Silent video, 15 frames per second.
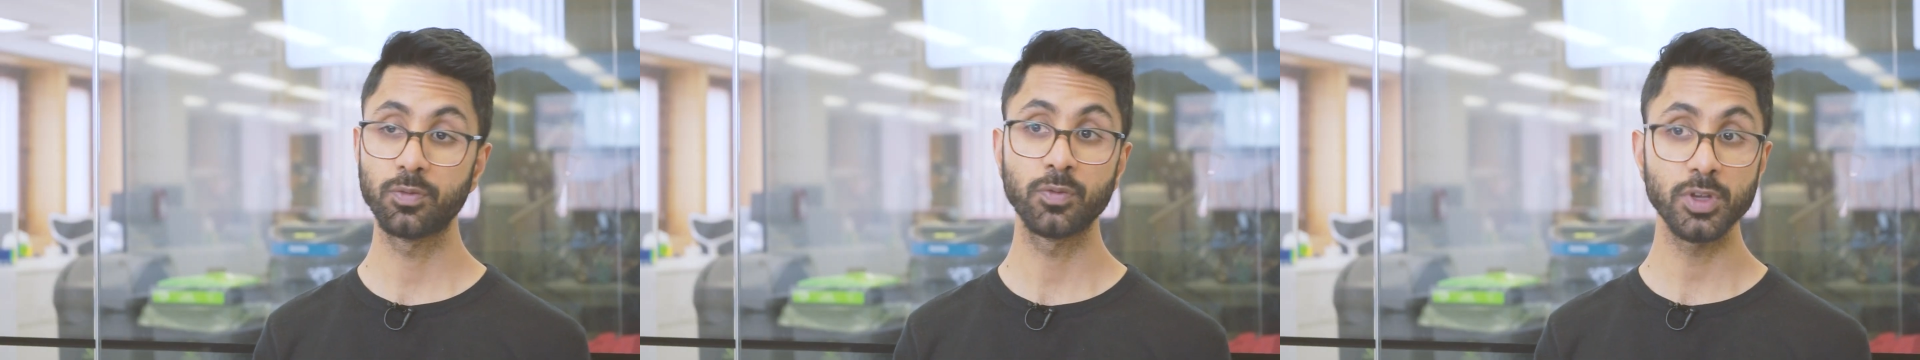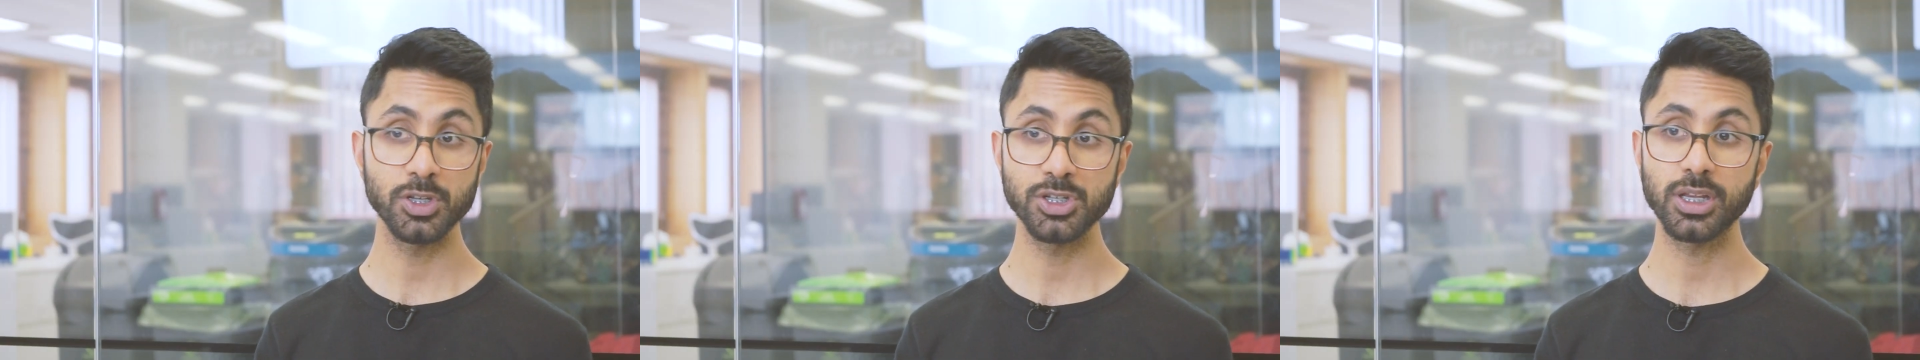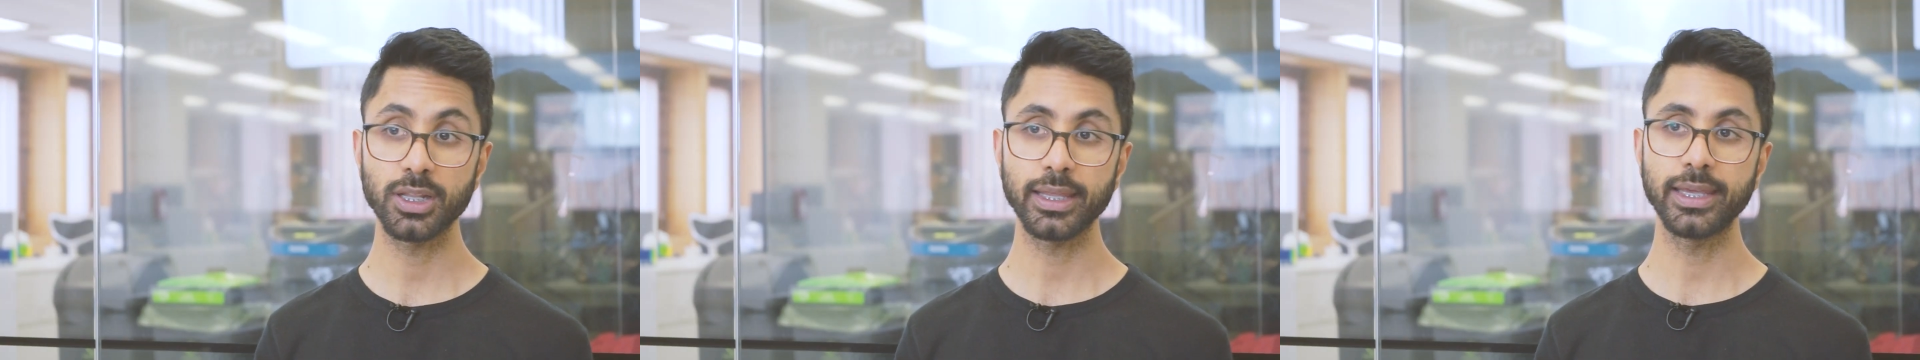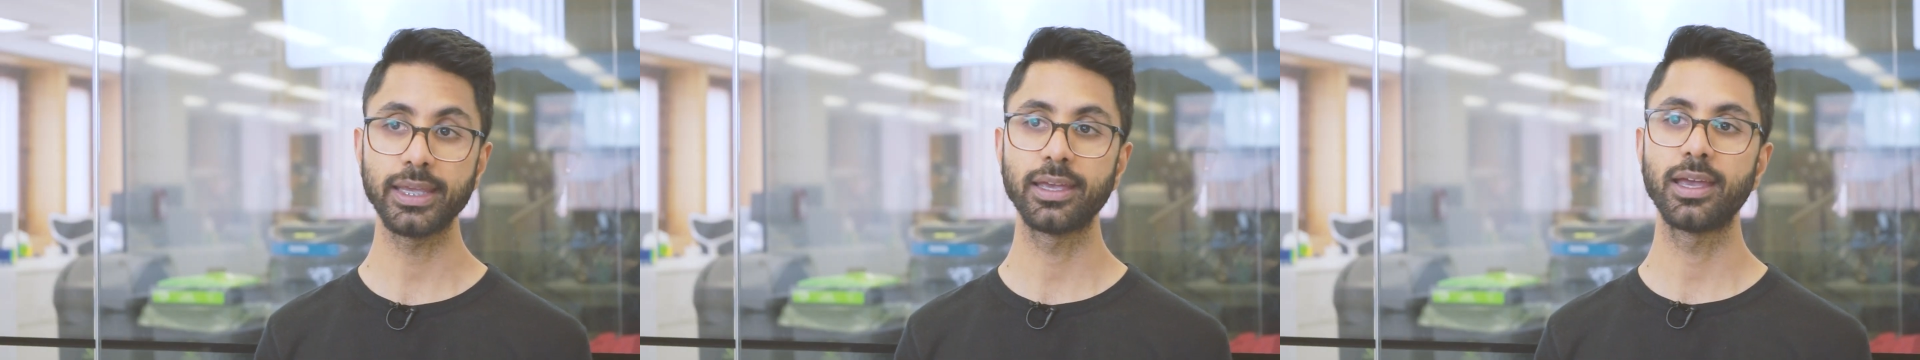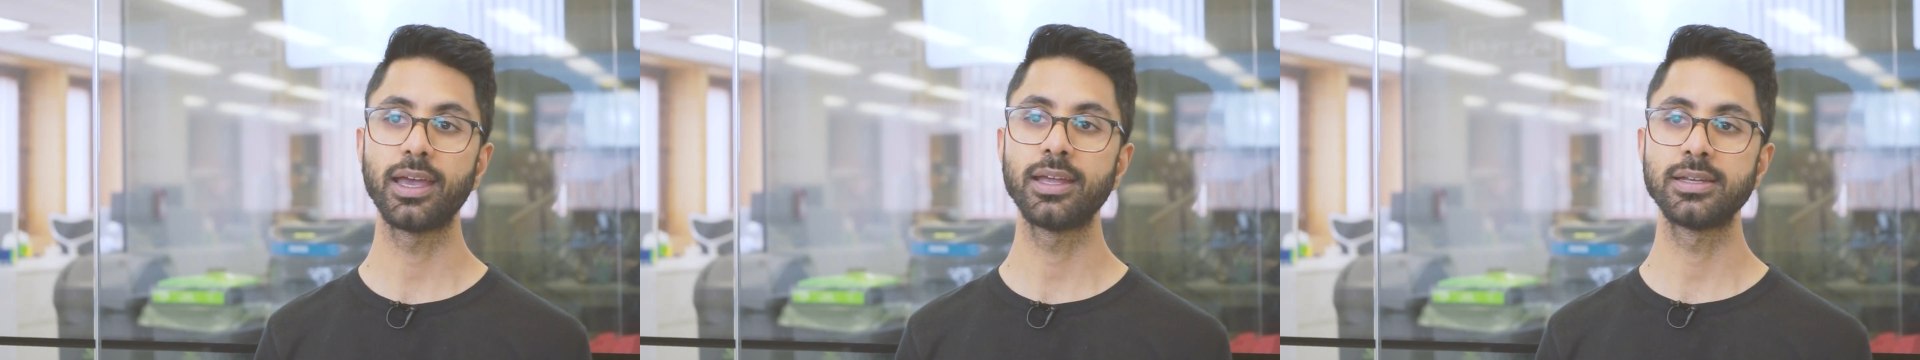
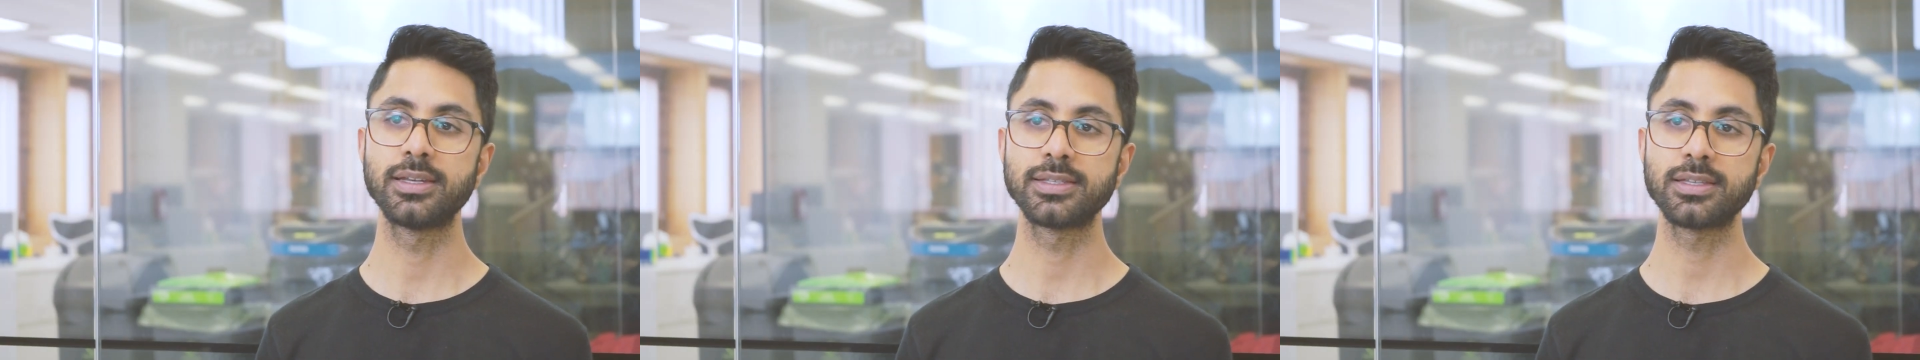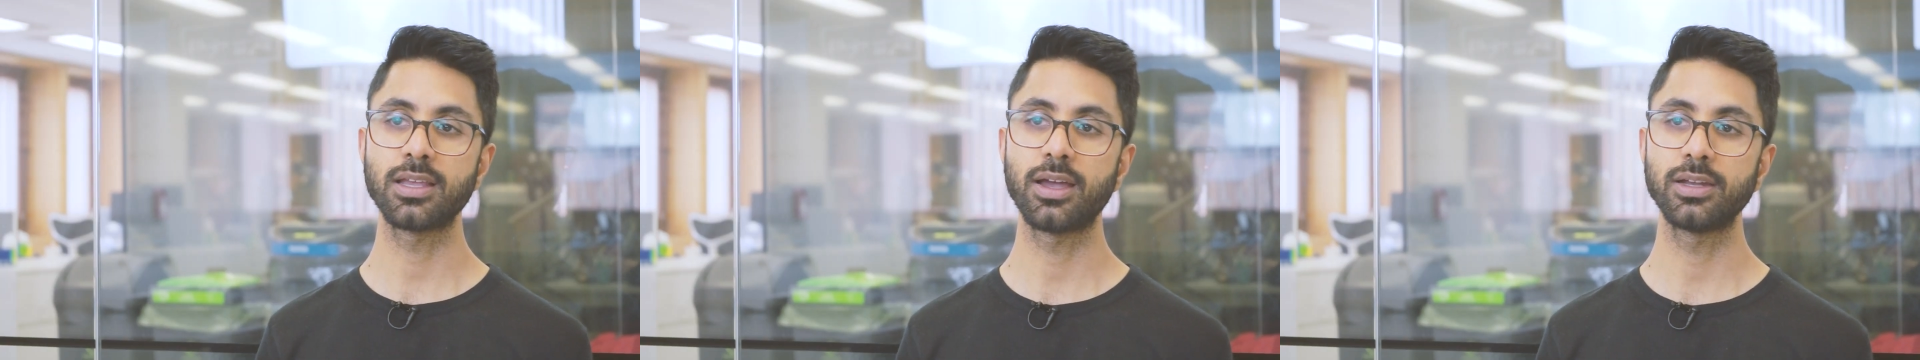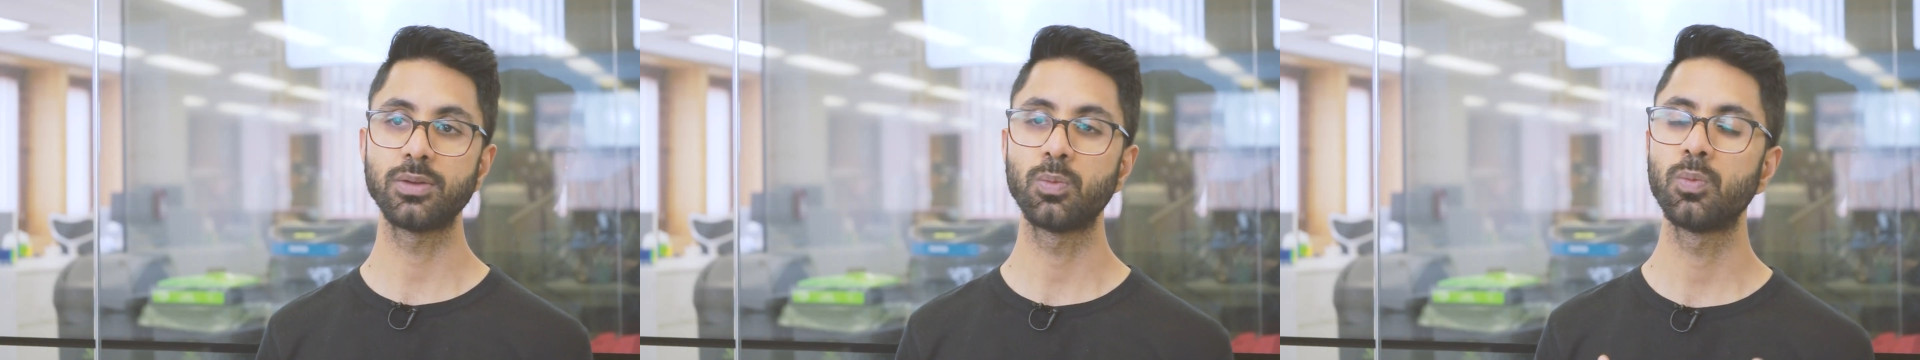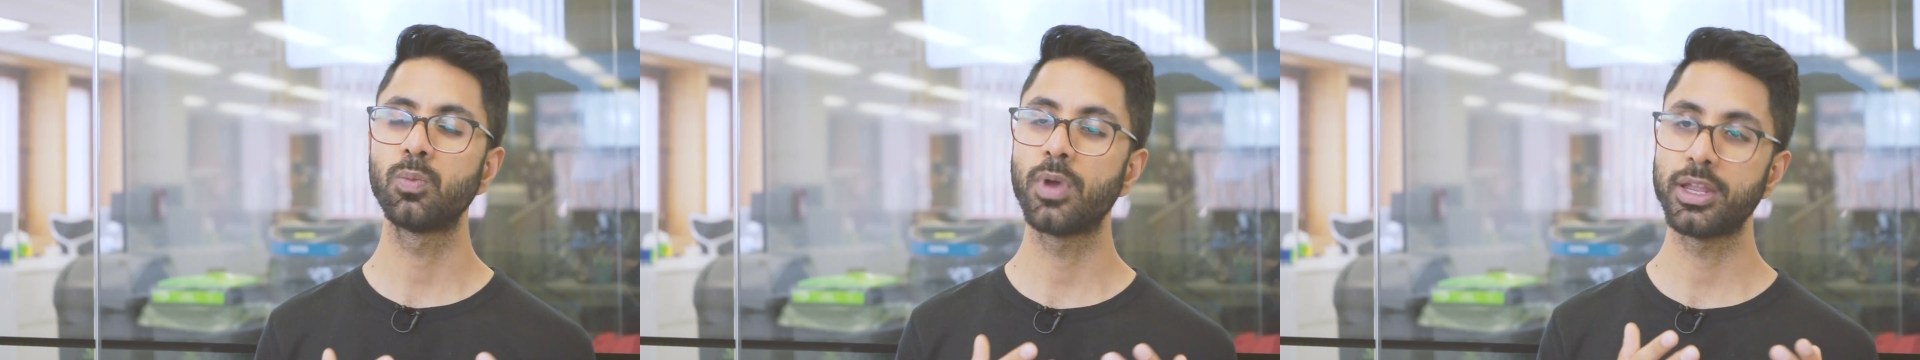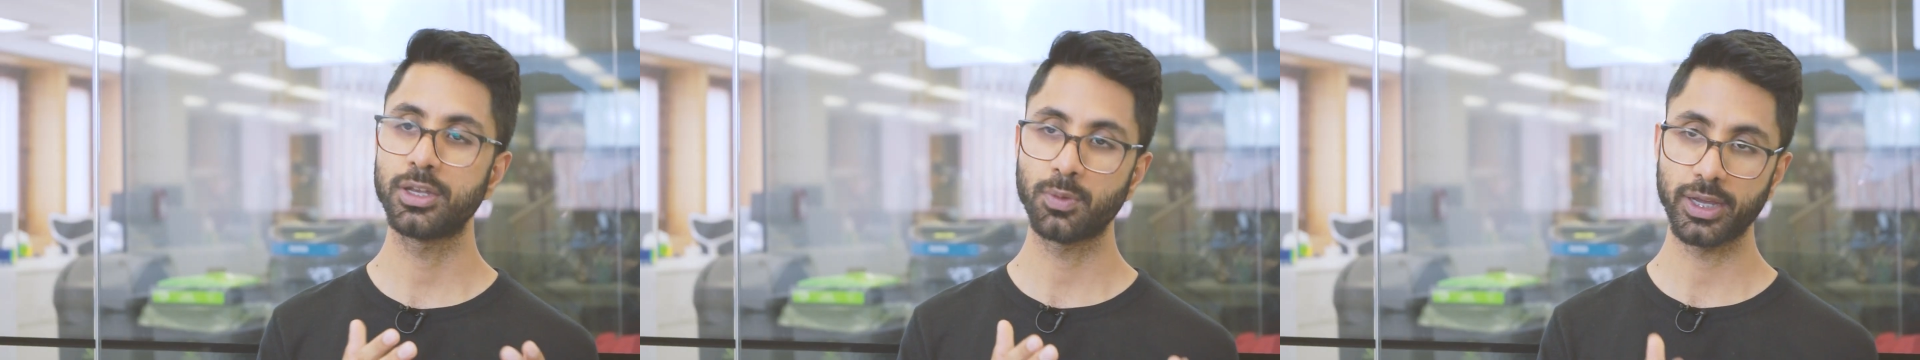visually right. and decide,
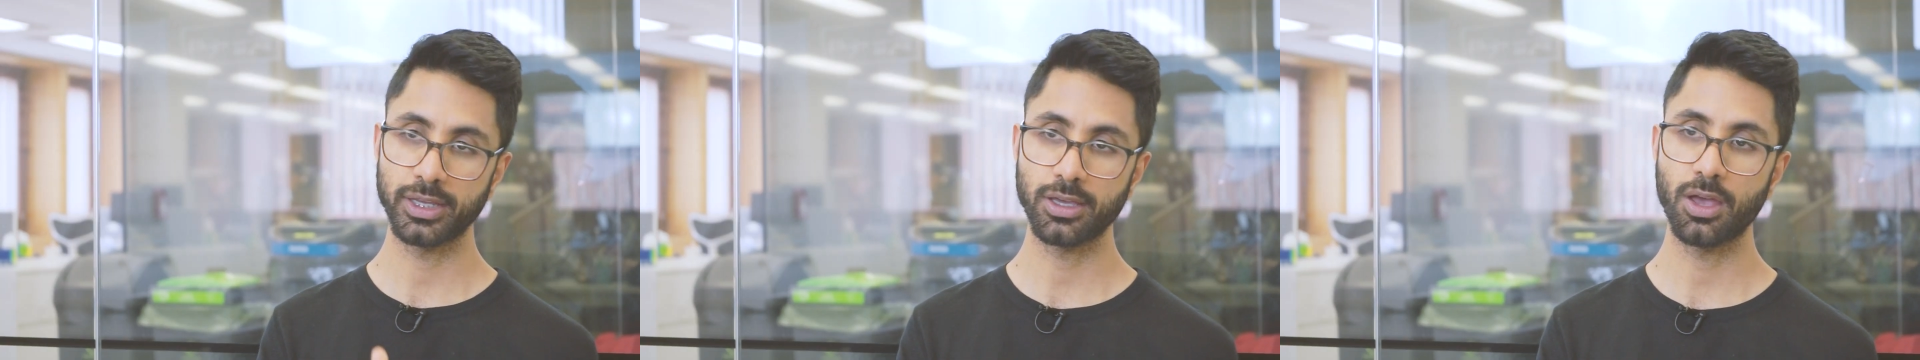where do I